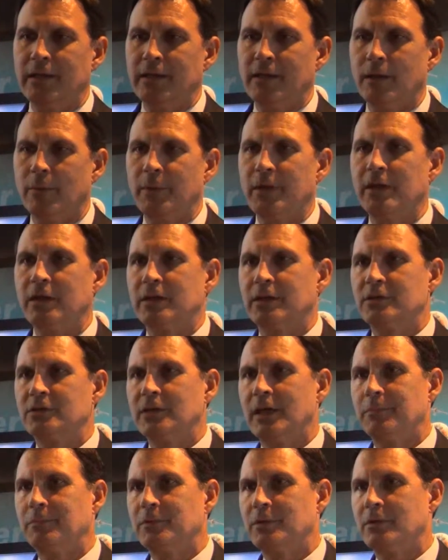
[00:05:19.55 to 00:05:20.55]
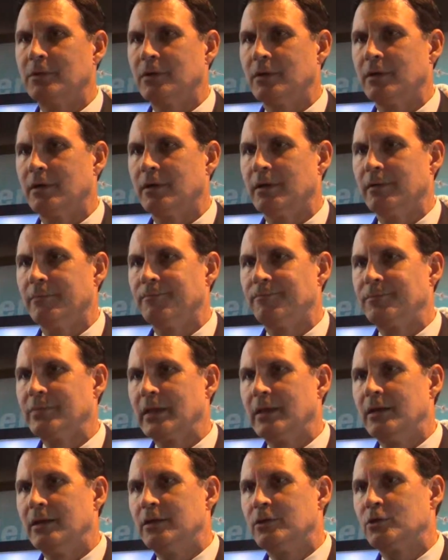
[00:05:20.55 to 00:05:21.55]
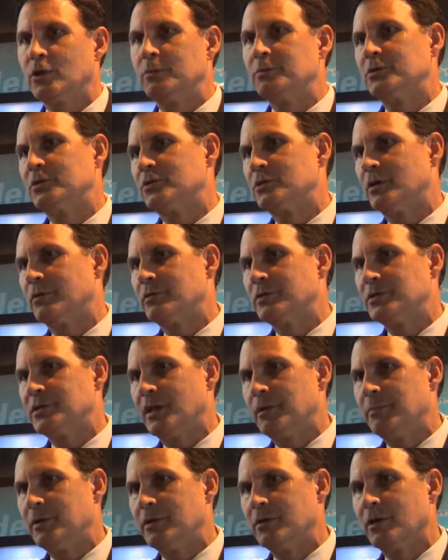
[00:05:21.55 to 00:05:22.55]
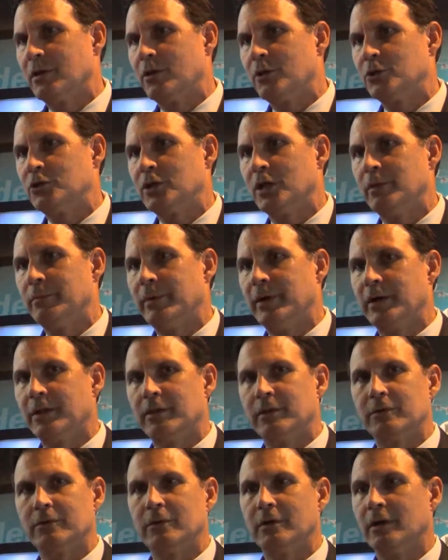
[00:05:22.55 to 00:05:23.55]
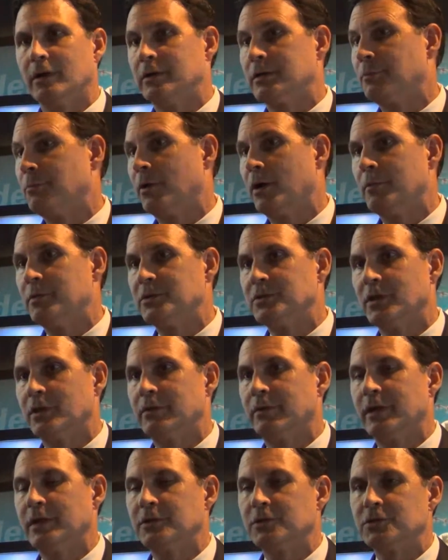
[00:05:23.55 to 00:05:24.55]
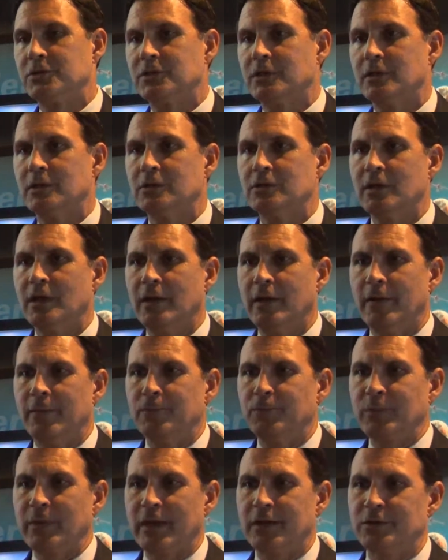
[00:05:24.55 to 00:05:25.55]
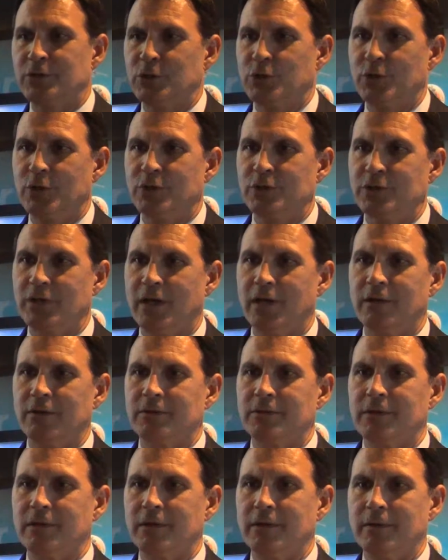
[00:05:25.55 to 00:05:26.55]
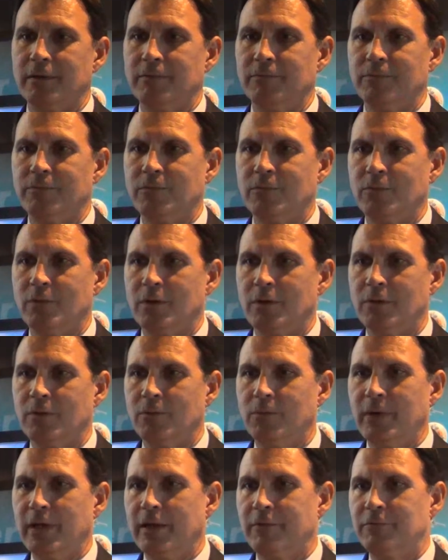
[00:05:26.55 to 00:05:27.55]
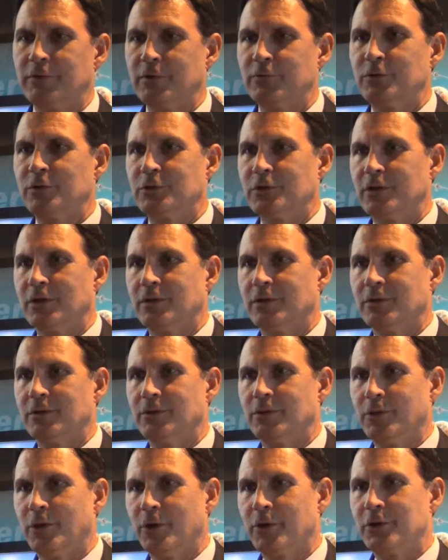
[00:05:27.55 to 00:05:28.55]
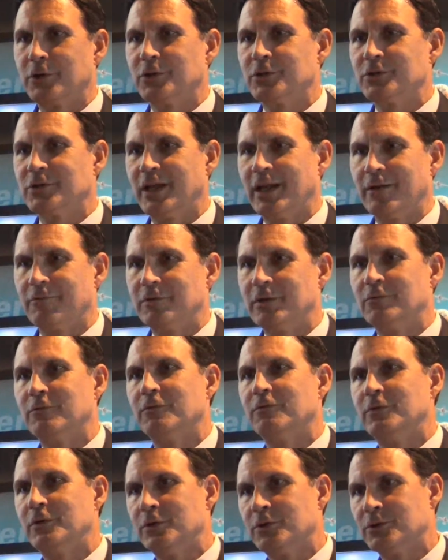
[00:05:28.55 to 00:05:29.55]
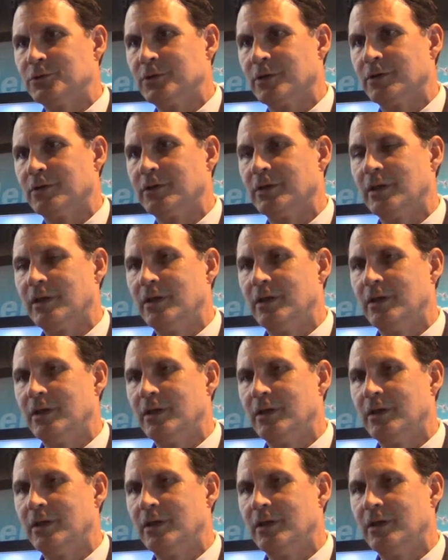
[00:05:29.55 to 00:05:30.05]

that we could accept terms of service that have been negotiated by other departments, other agencies. As it turns out, we have different lawyers that have different views on